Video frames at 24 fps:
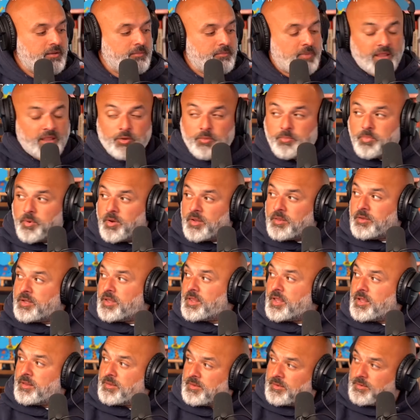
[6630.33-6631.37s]
look at
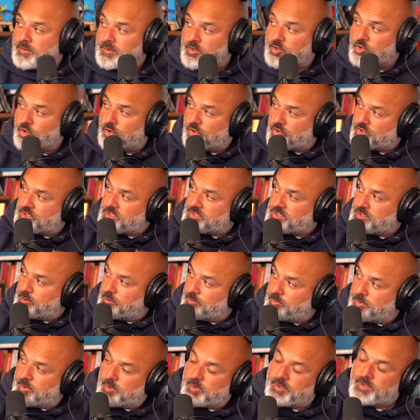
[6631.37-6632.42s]
that gorgeous little
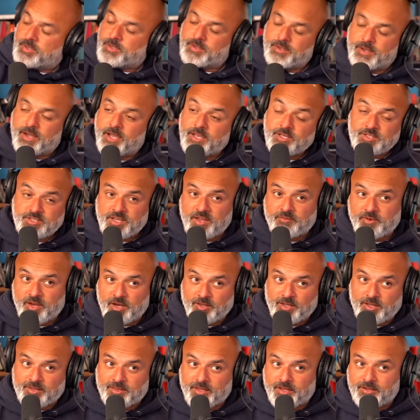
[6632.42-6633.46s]
boy. I used to have hair
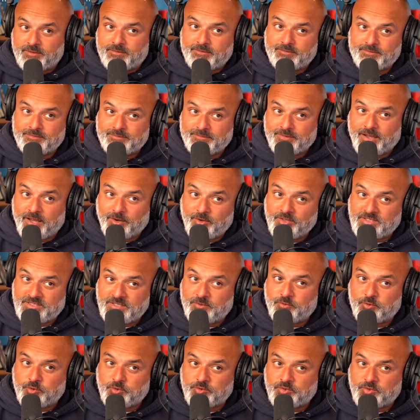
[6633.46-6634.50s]
like that. I know it's
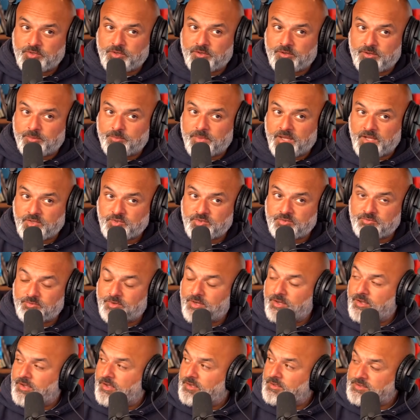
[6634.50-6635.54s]
difficult to imagine, right?
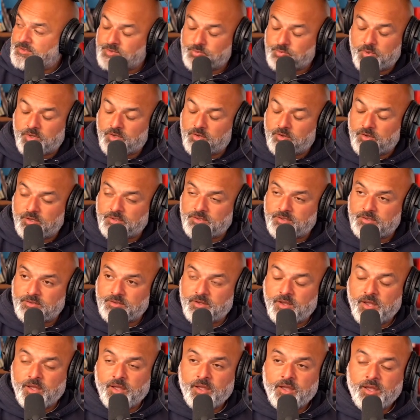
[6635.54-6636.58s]
I swear to God I
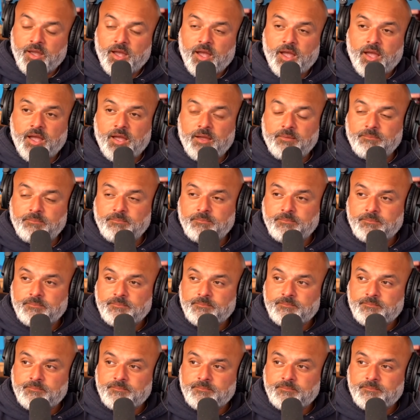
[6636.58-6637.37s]
did.